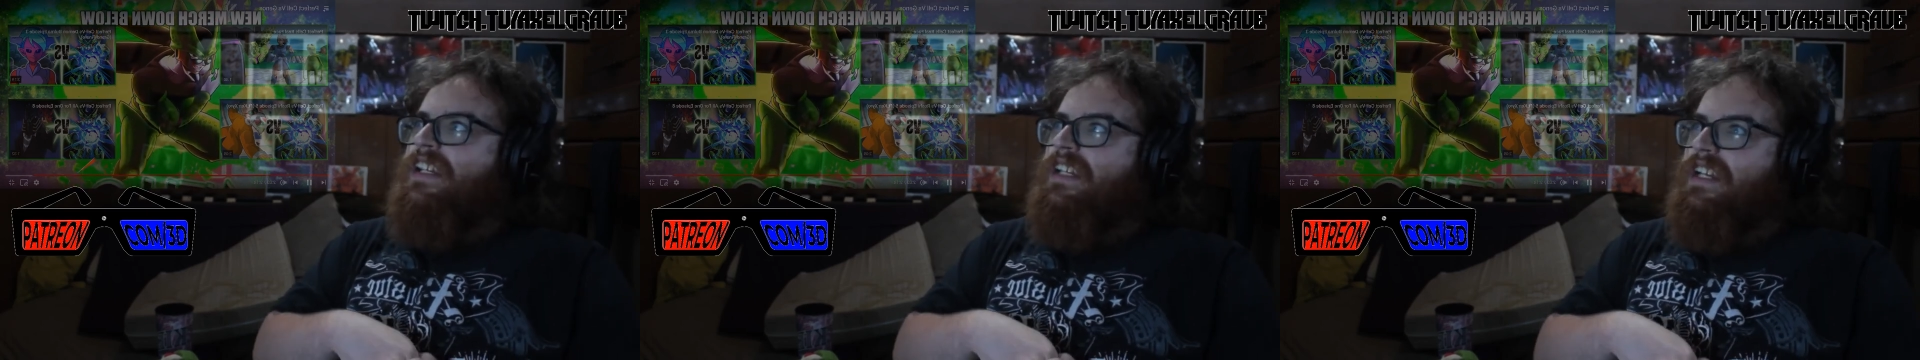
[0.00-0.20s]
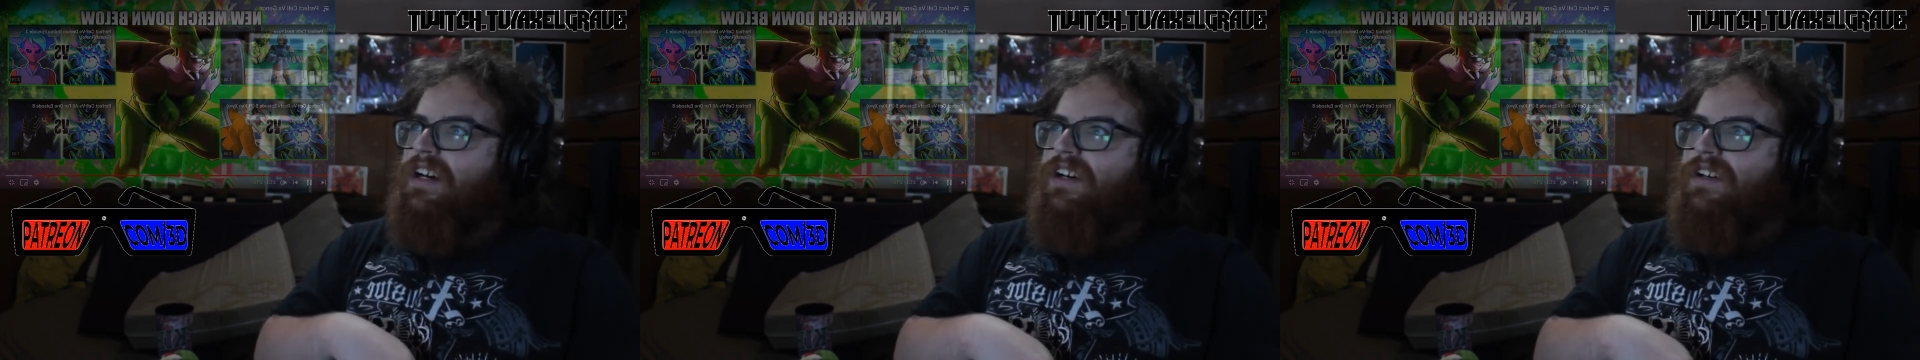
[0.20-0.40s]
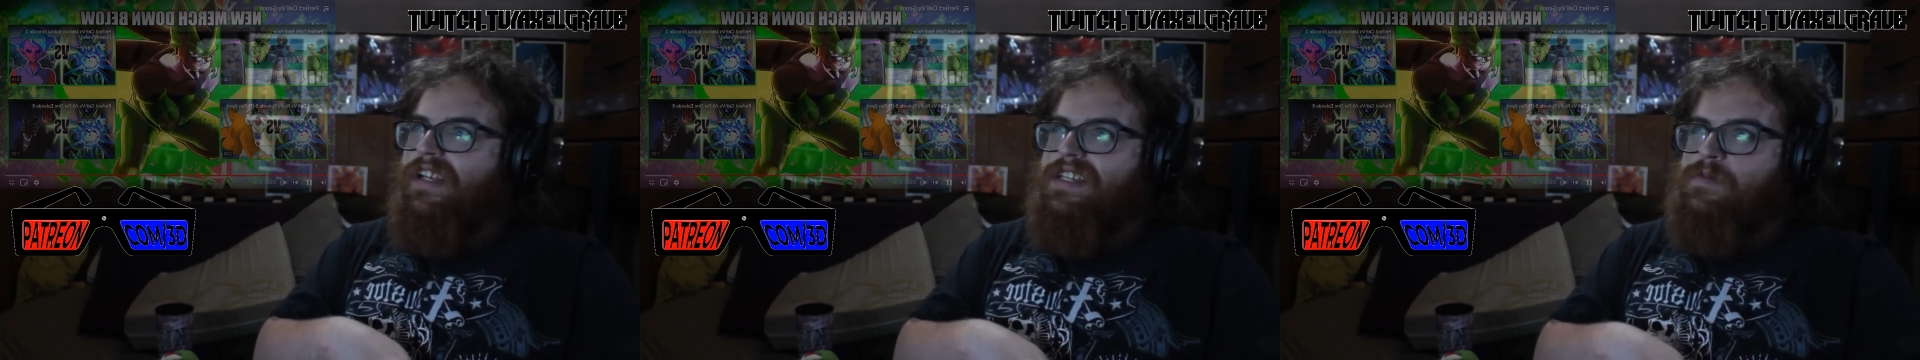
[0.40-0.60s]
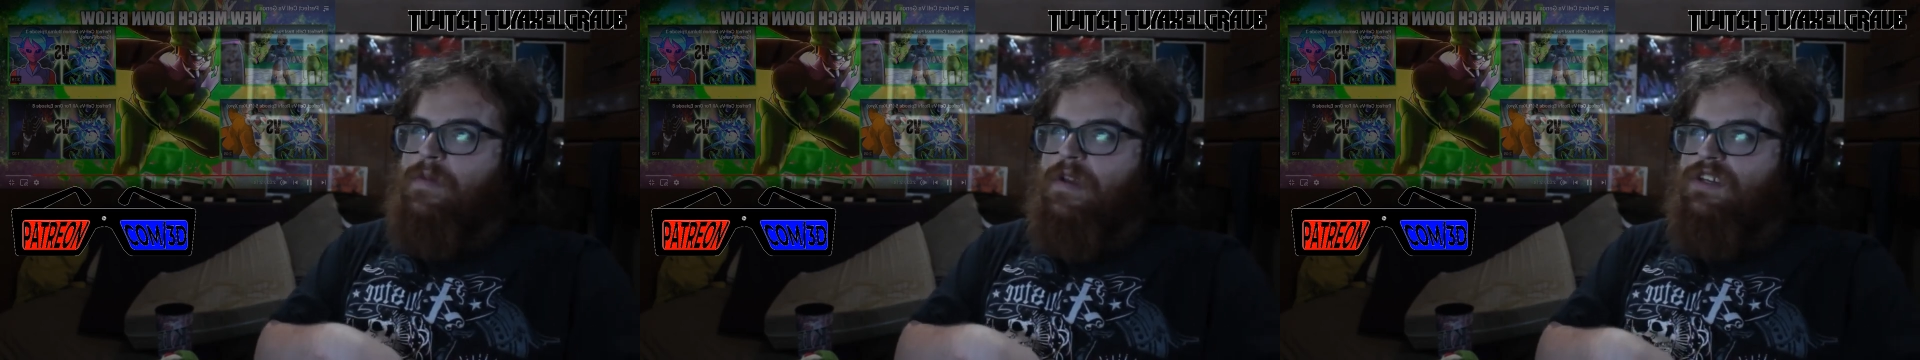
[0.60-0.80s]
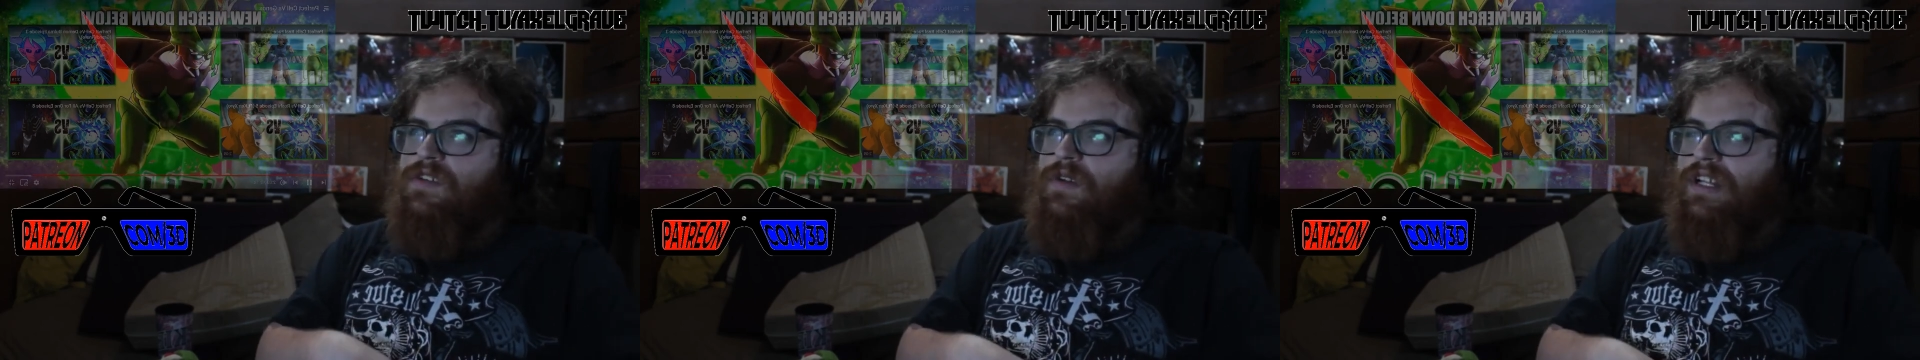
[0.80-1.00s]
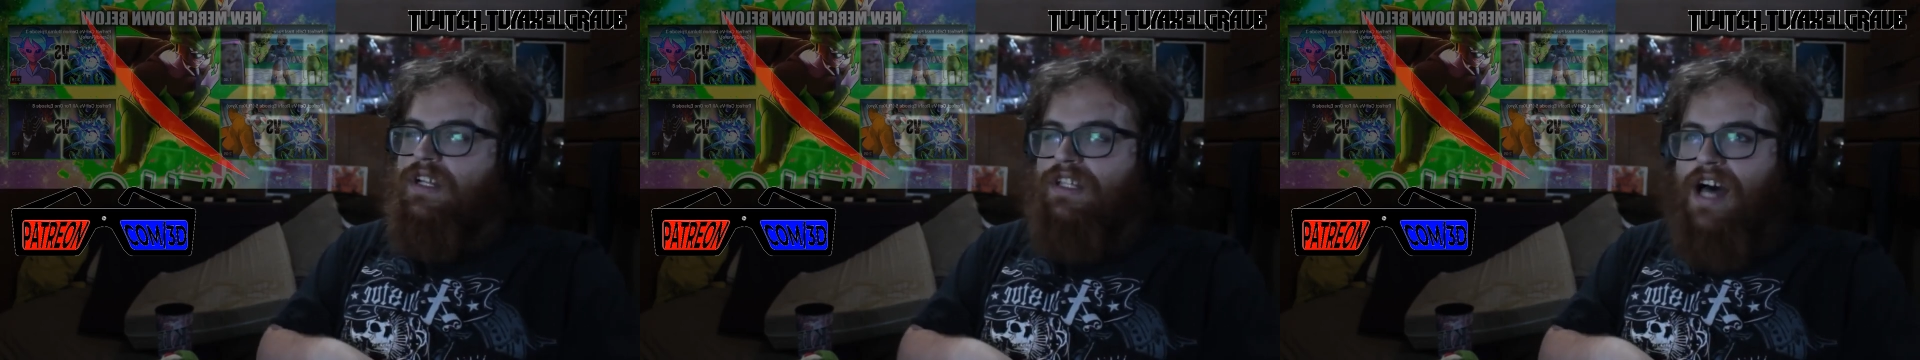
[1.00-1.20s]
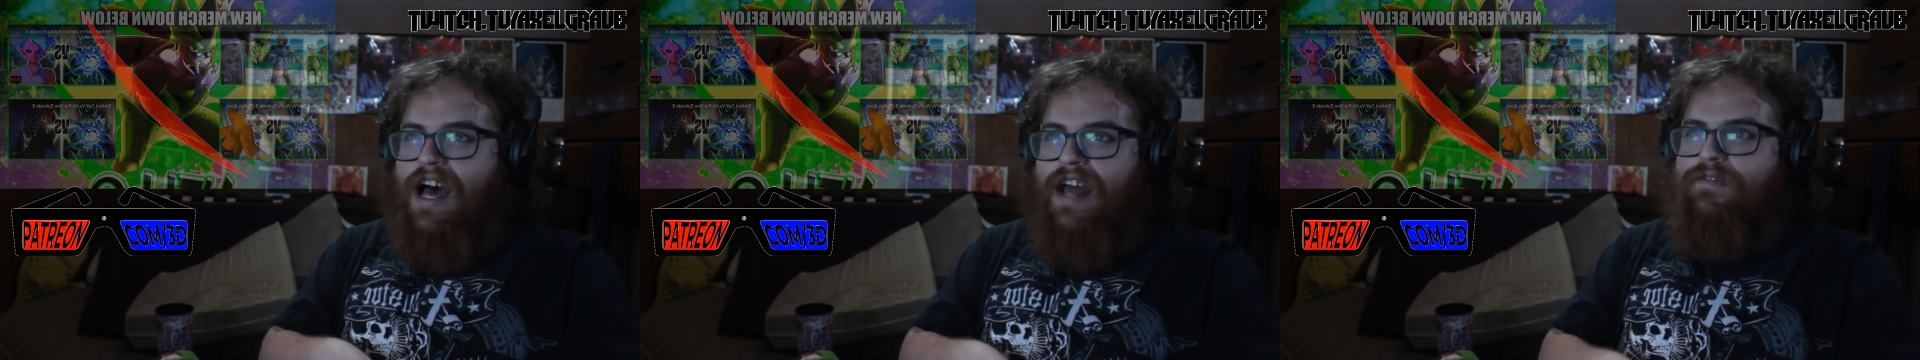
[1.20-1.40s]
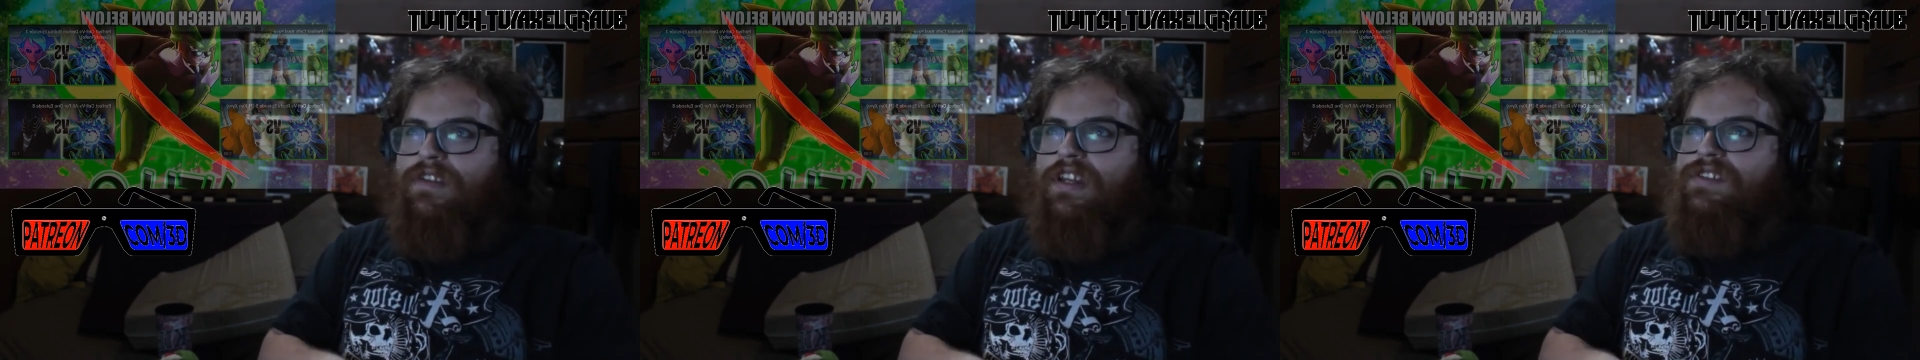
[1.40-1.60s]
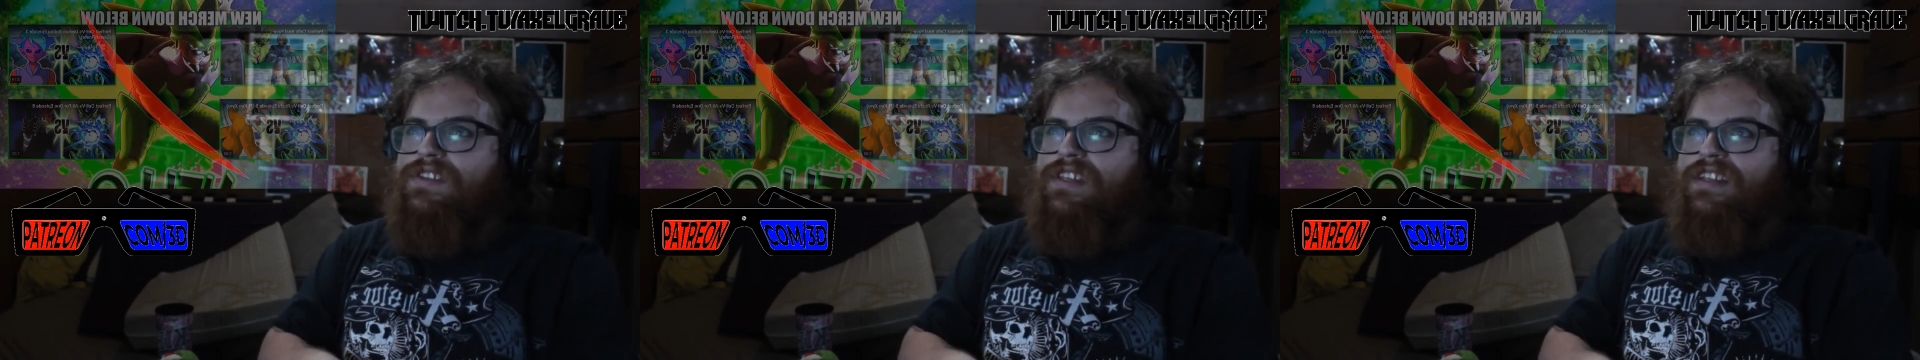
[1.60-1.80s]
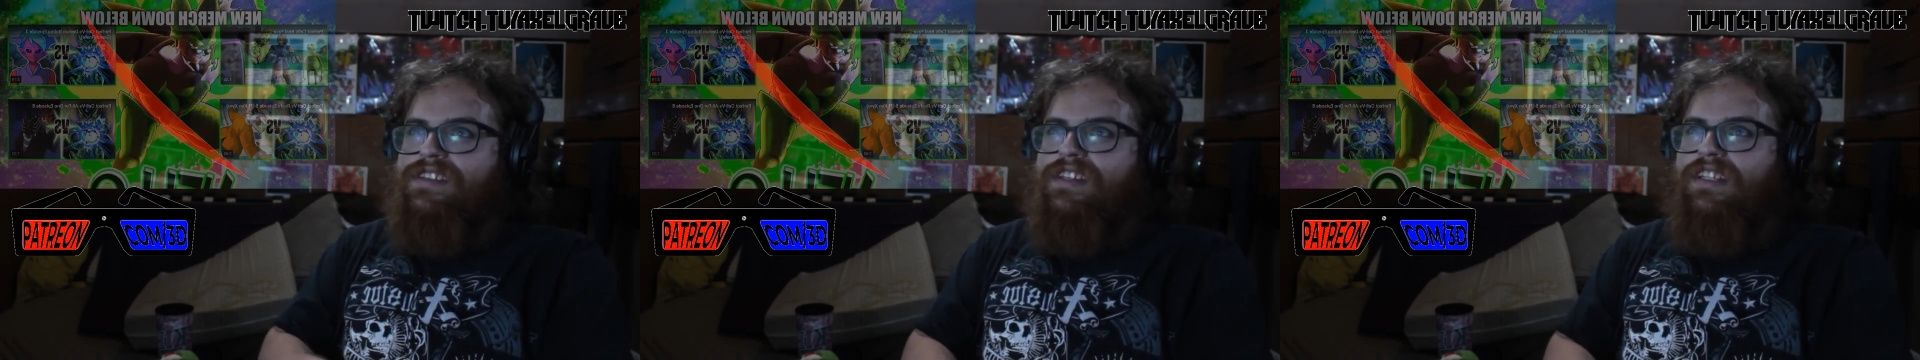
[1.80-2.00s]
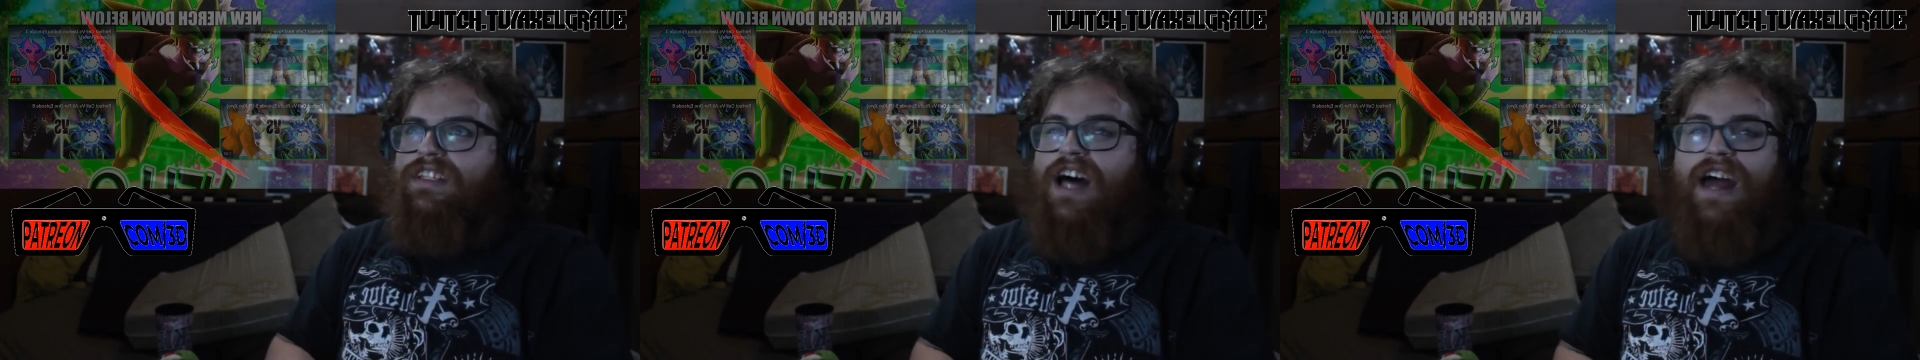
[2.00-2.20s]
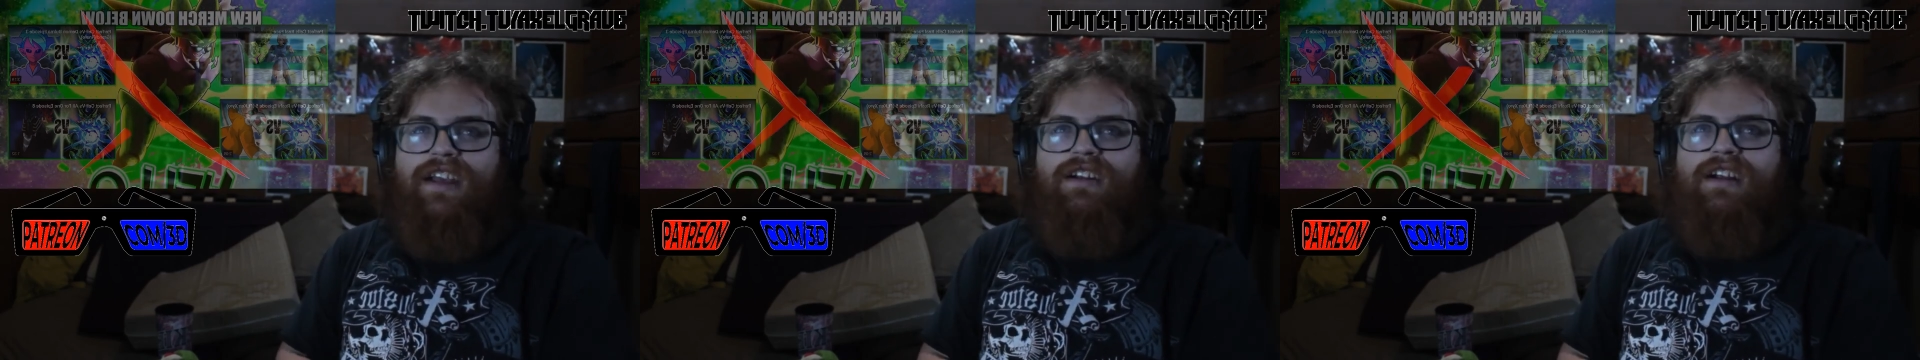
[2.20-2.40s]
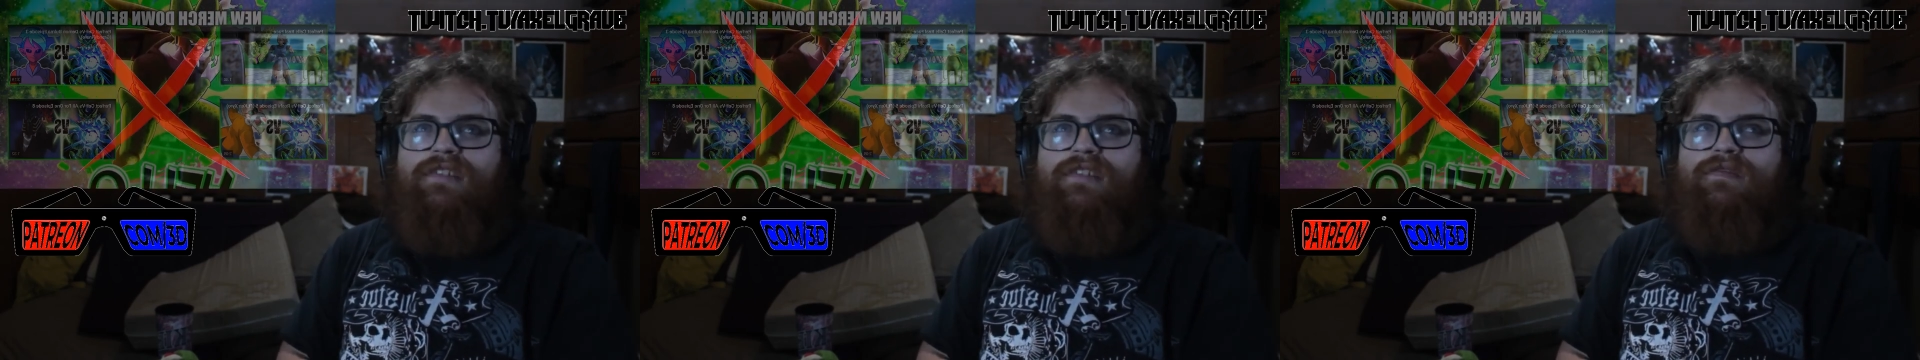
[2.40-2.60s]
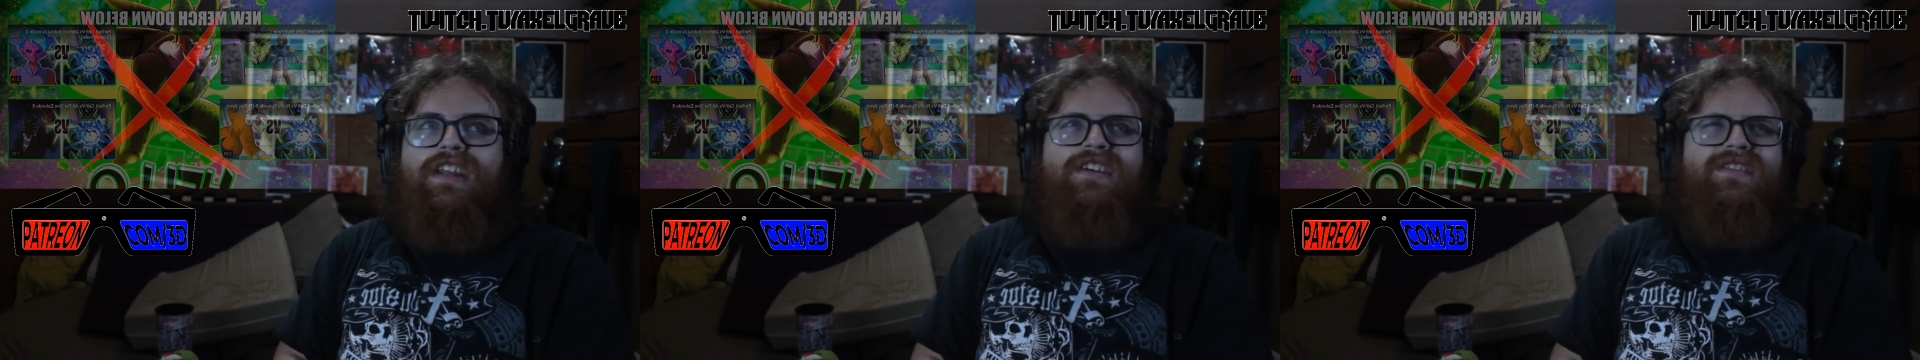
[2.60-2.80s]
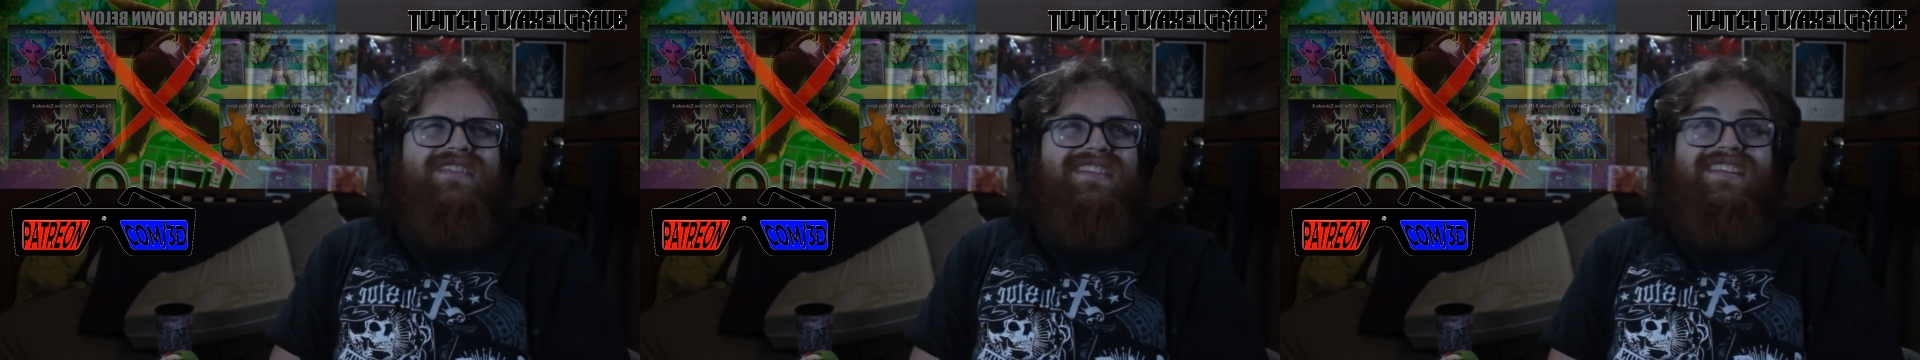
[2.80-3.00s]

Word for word: You know, he's been doing a lot of videos. He does a lot of great videos.